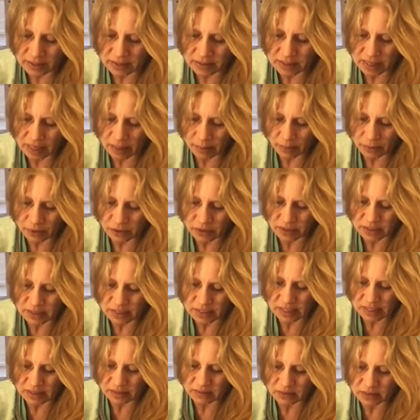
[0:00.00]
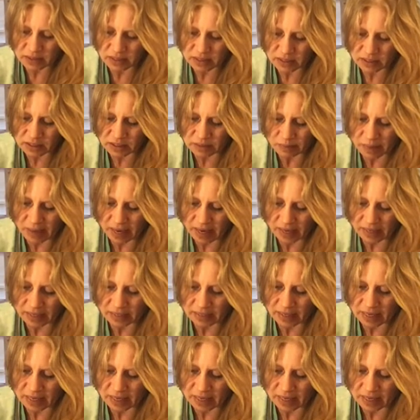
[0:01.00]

that perceives this mind